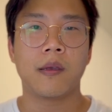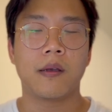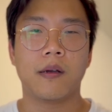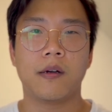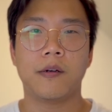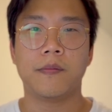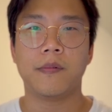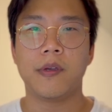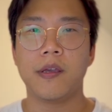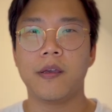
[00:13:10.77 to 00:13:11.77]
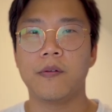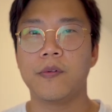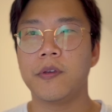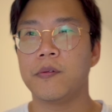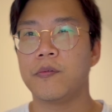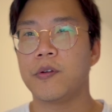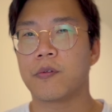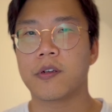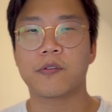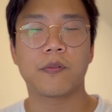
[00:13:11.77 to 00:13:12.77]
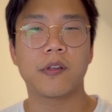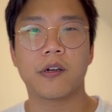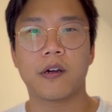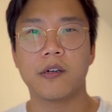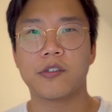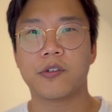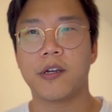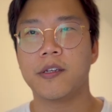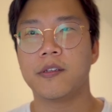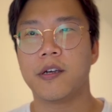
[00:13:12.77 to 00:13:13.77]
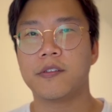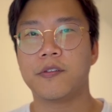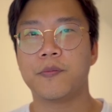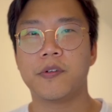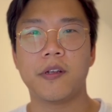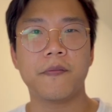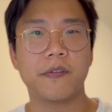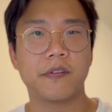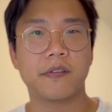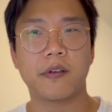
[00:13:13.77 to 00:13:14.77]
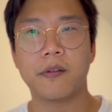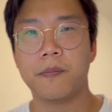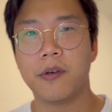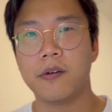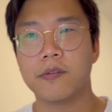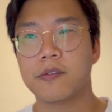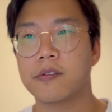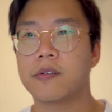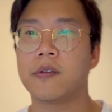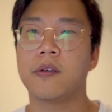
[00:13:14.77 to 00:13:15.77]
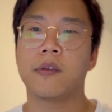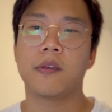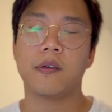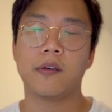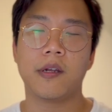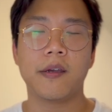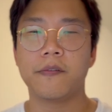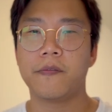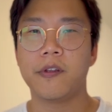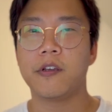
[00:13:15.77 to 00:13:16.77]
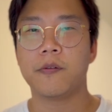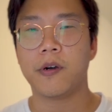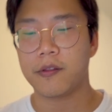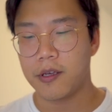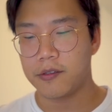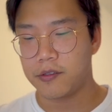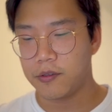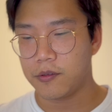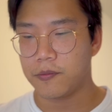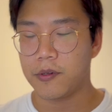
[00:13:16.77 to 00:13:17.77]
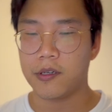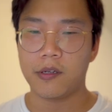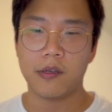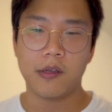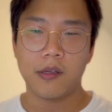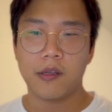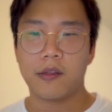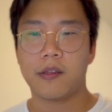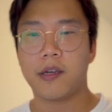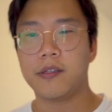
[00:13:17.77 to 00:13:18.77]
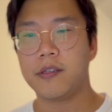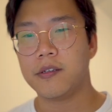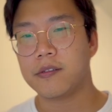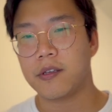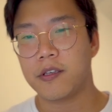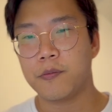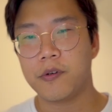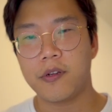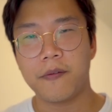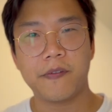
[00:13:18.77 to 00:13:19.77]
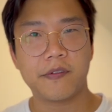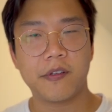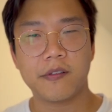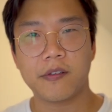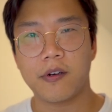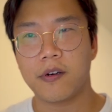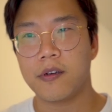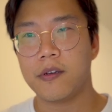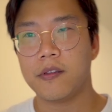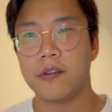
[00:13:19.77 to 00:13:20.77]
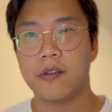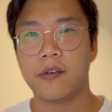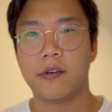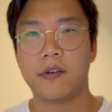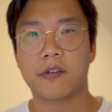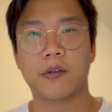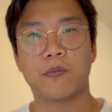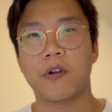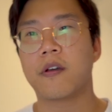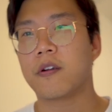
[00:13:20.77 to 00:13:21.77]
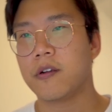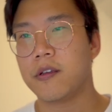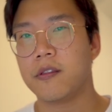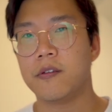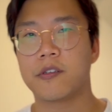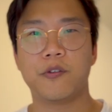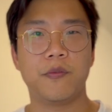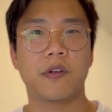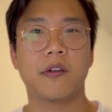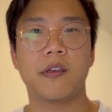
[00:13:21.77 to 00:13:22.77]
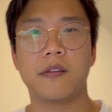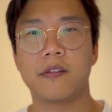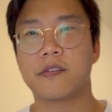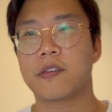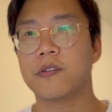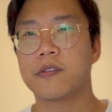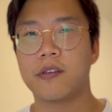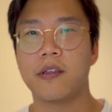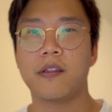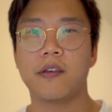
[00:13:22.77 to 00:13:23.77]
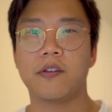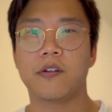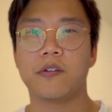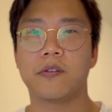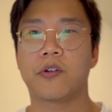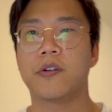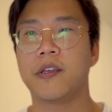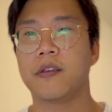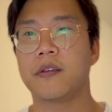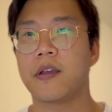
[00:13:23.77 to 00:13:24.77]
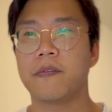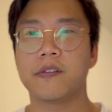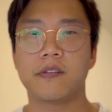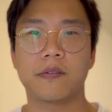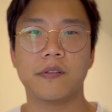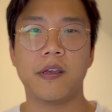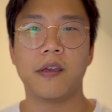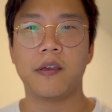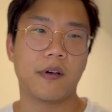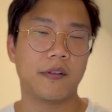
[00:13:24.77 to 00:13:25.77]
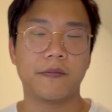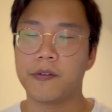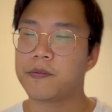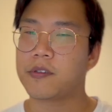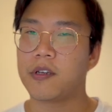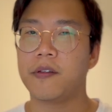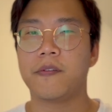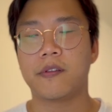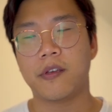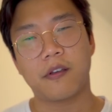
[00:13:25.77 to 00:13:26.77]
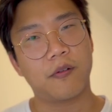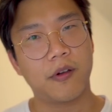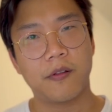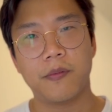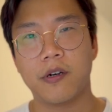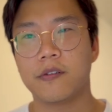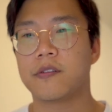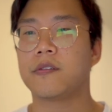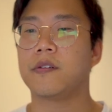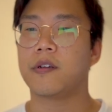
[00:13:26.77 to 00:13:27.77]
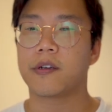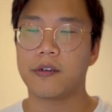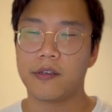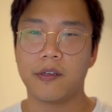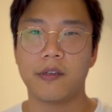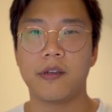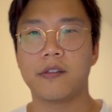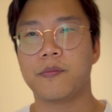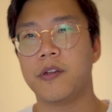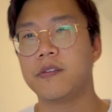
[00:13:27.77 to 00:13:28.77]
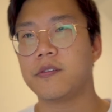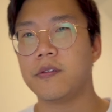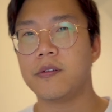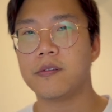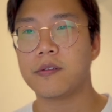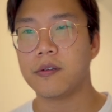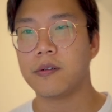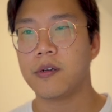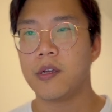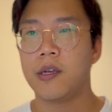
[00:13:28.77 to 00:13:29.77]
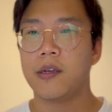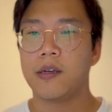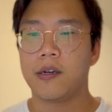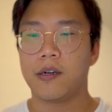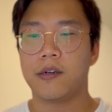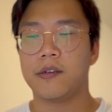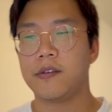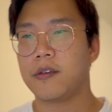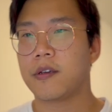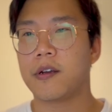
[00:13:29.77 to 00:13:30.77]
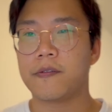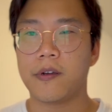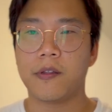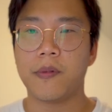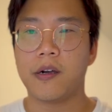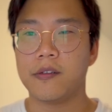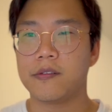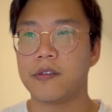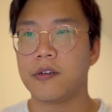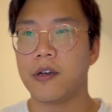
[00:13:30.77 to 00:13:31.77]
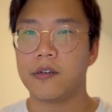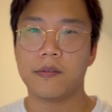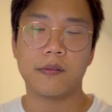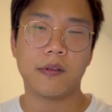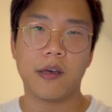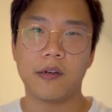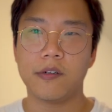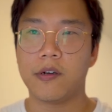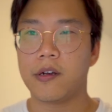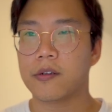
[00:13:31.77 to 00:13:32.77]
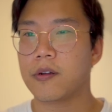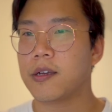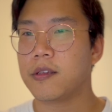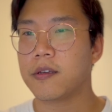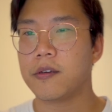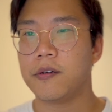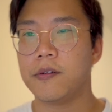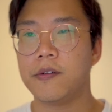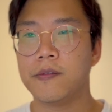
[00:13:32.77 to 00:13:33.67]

and we worked really hard trying not to put emphasis on the belt. I have a video about that too, but the idea is like you put emphasis on the camaraderie, the community, the skill set that you're learning every single day. On the flip side, if you take away the belts, you're not going to get as many students. So you got to find the balance there. I don't know how to crack that code.